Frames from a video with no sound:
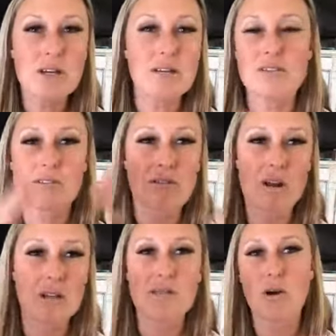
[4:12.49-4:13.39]
Let's
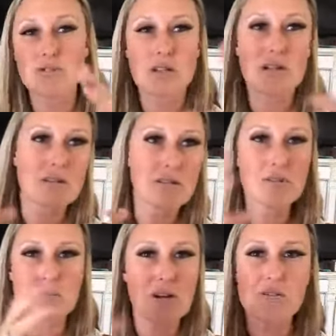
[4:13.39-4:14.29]
call it coaching,
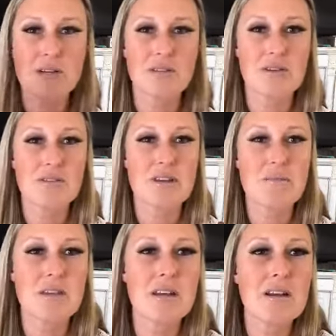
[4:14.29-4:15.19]
consulting, mentoring. It's all the
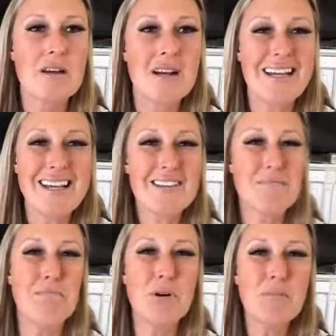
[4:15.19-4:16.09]
same thing. It's
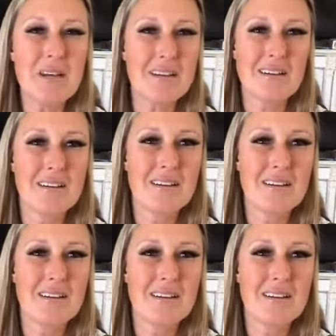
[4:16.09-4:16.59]
booming.